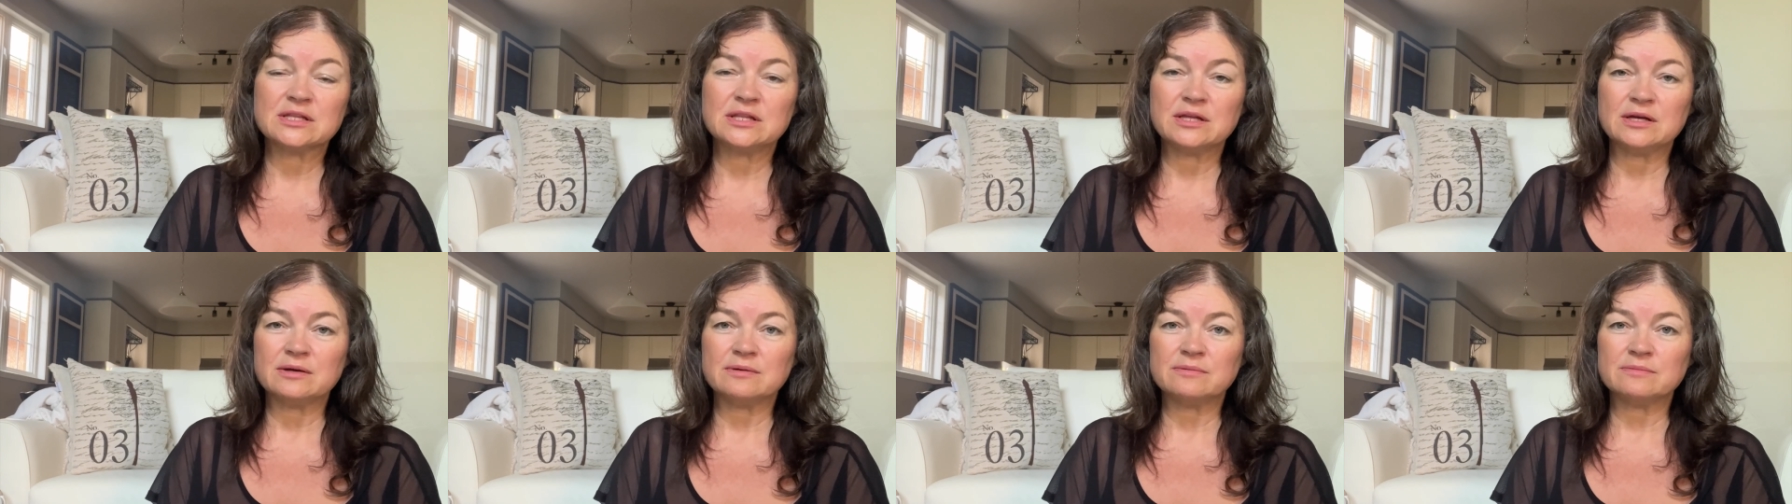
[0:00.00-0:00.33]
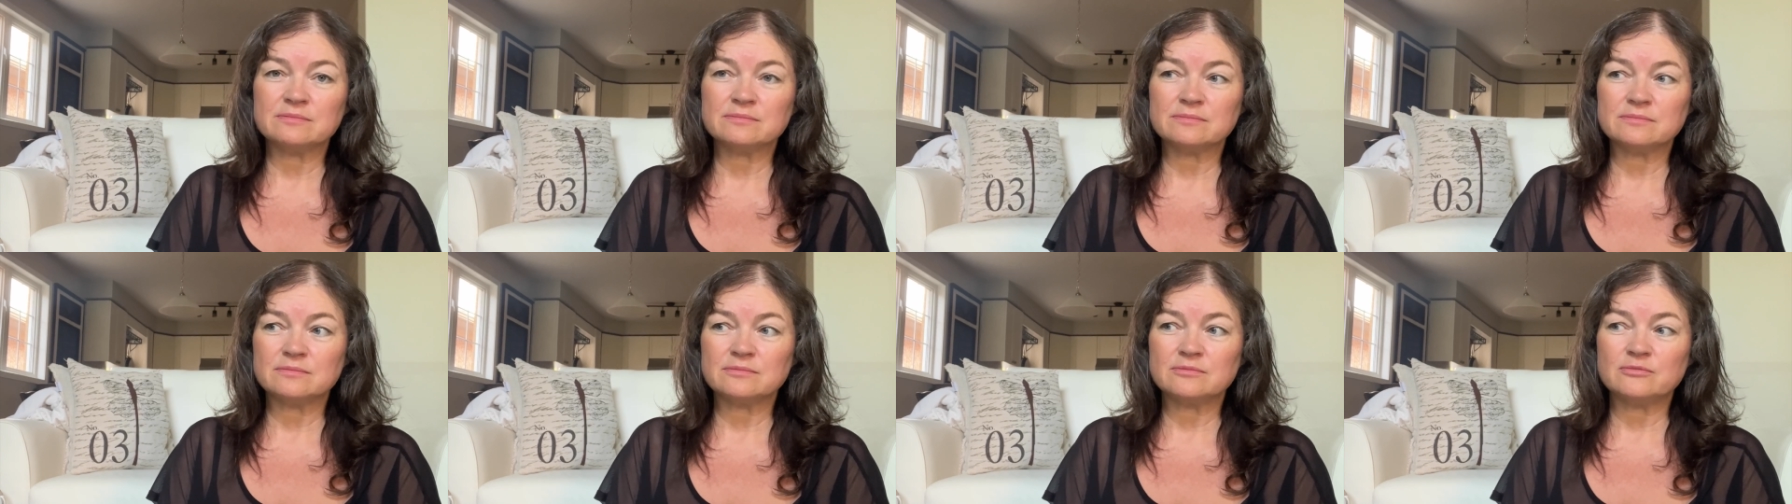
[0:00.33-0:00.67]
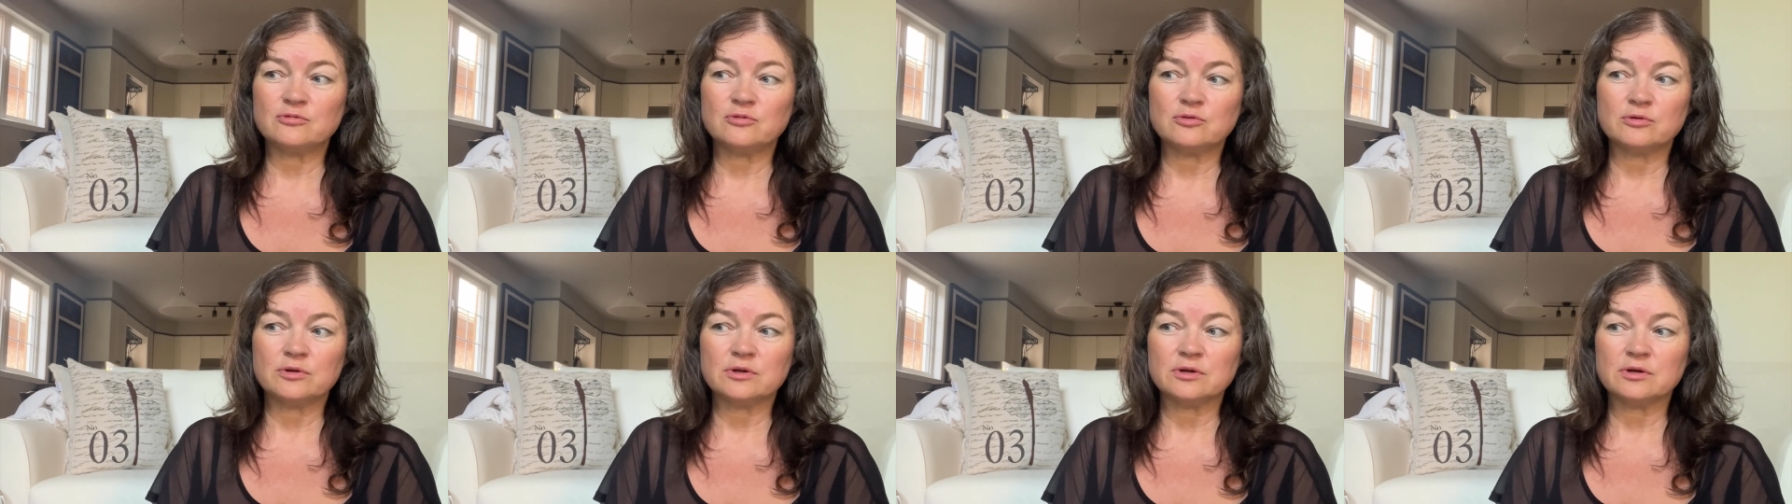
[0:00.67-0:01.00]
them
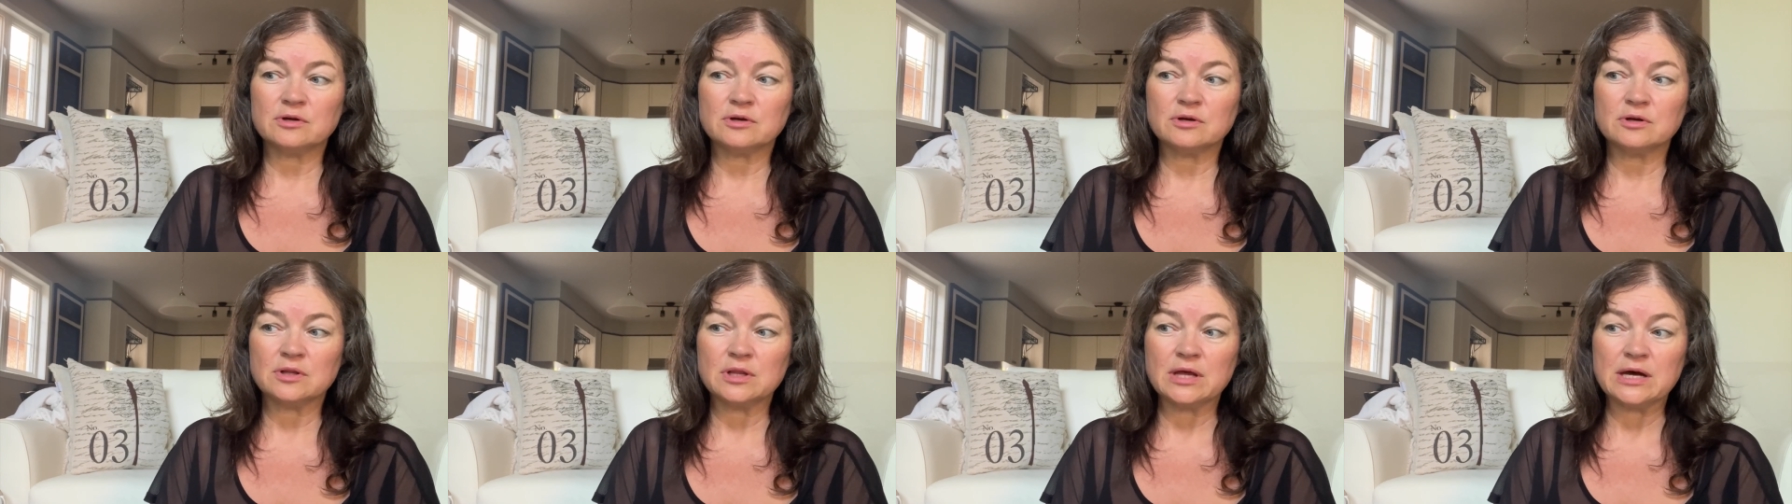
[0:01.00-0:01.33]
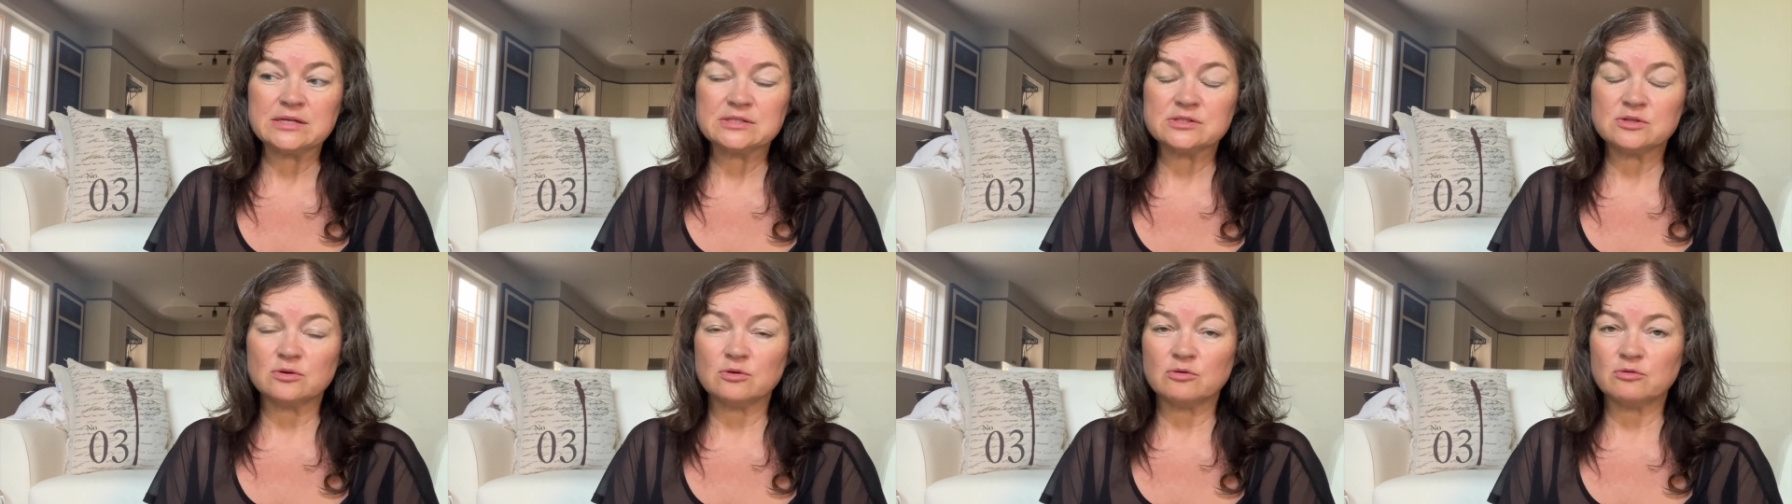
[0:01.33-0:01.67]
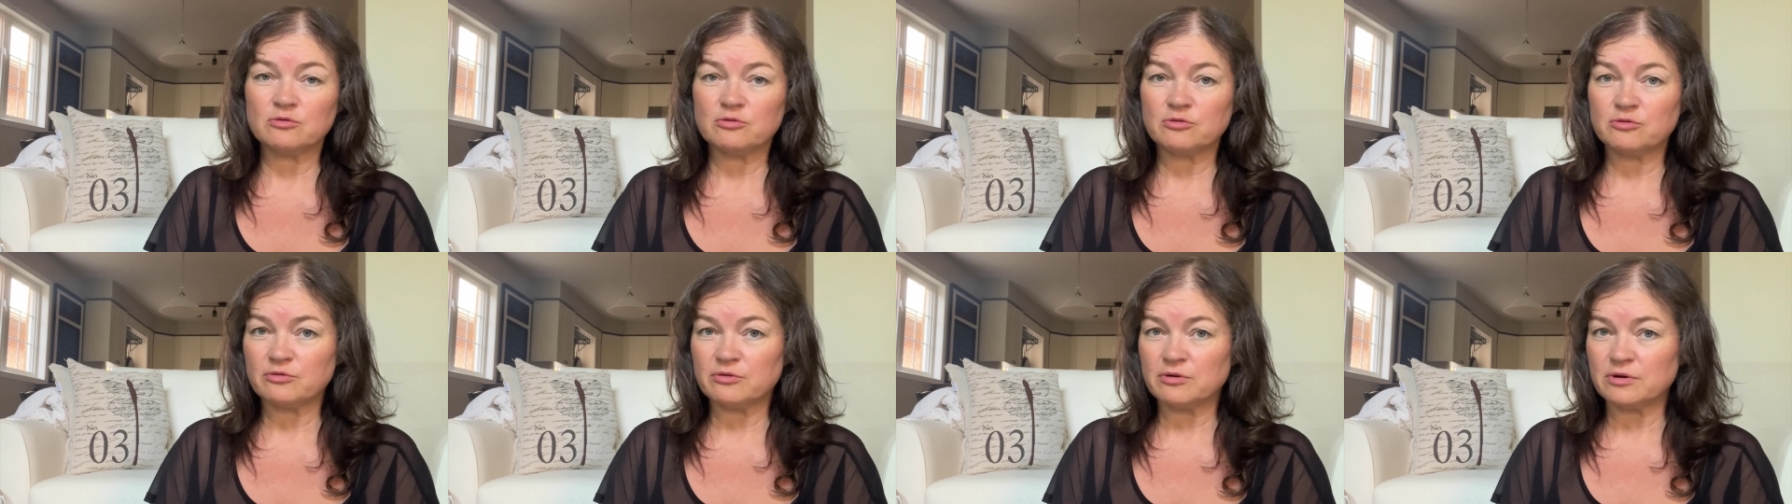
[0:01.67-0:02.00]
for the glass of